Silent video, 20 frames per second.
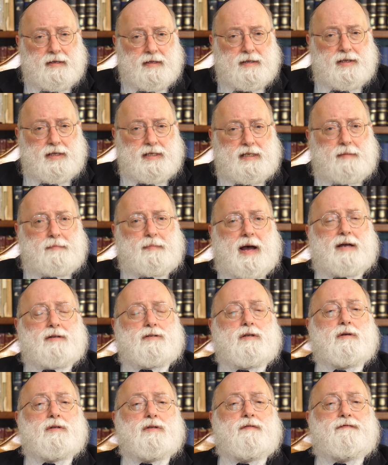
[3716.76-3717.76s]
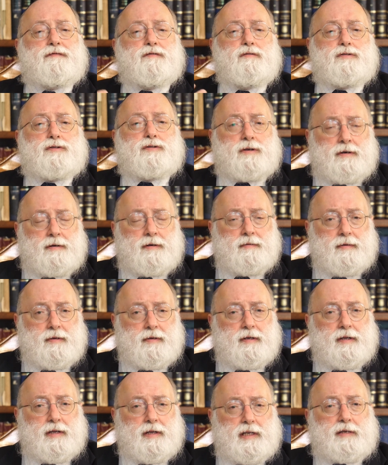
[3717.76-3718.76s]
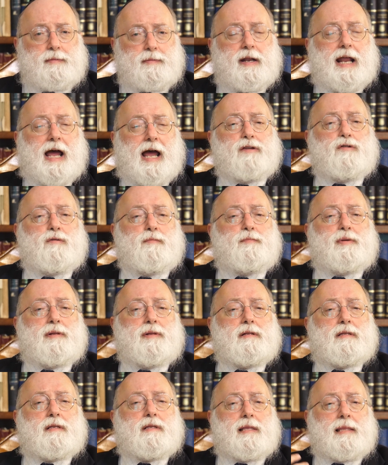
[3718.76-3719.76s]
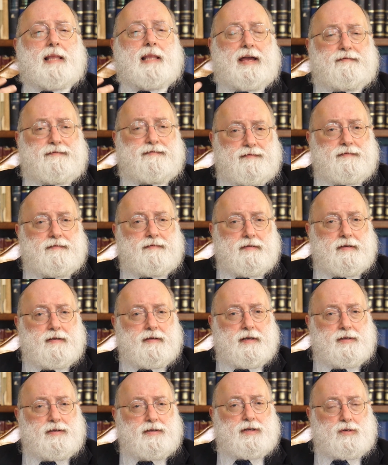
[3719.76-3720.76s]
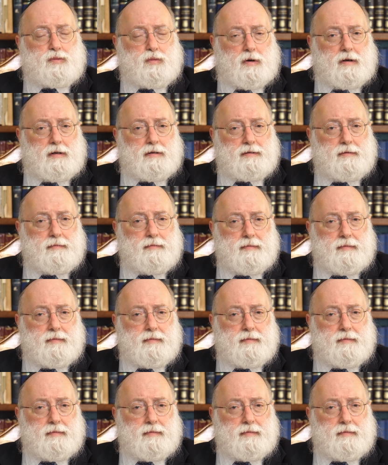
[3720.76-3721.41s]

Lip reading: This is about the future. It's about how you build life in this world.